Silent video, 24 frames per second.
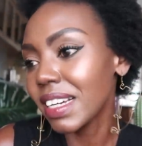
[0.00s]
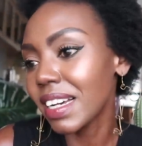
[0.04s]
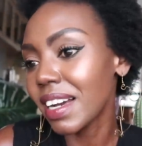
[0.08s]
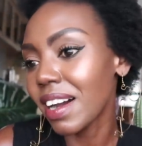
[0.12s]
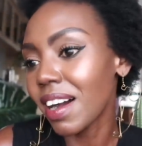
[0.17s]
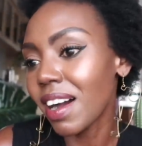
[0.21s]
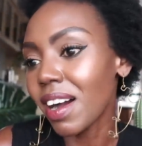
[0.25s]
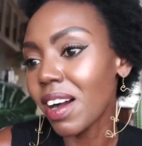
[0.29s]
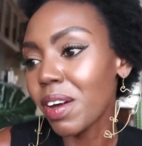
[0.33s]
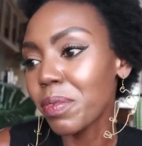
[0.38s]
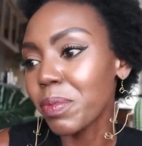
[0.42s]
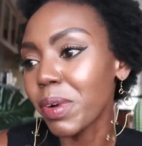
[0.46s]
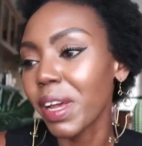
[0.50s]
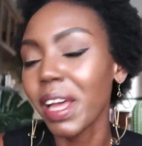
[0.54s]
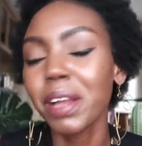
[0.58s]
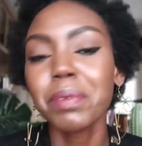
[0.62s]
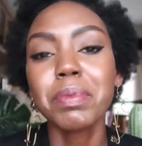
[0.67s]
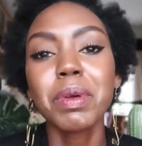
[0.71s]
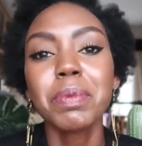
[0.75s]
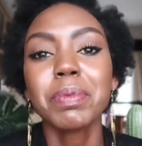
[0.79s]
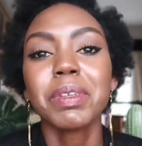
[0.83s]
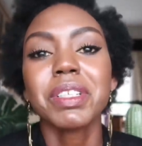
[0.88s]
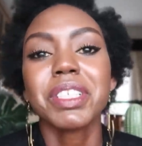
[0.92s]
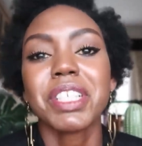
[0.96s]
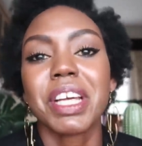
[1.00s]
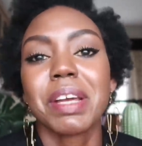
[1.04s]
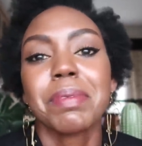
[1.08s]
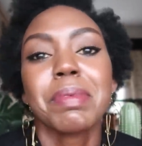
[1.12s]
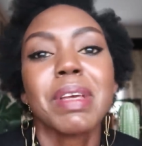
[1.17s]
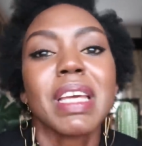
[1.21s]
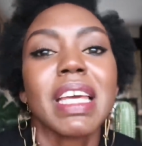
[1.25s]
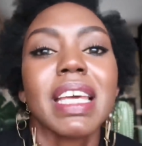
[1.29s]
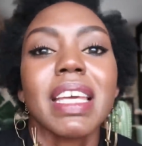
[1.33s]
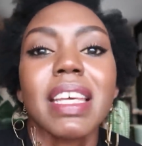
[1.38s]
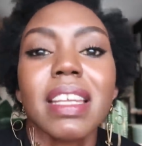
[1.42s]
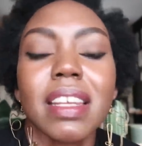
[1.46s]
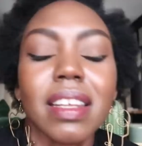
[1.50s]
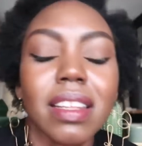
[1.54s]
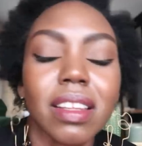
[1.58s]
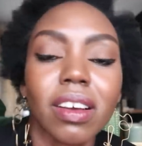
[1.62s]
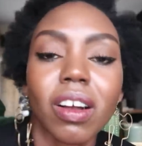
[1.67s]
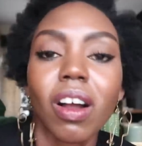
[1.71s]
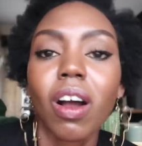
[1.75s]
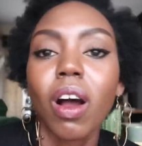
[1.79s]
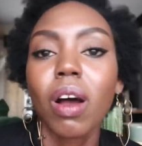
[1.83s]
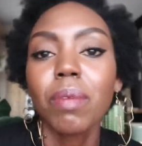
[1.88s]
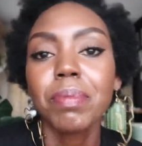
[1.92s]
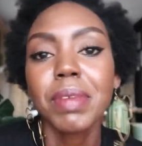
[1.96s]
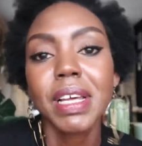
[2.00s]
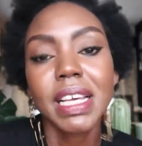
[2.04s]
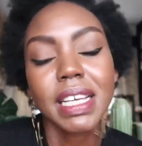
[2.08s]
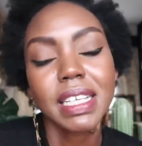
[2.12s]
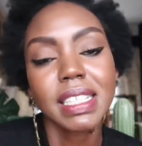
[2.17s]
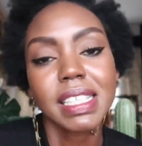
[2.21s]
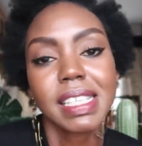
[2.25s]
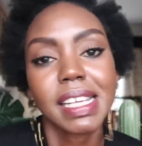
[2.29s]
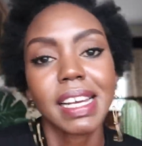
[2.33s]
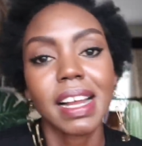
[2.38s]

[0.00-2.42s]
Um, we had people chiming in in the comments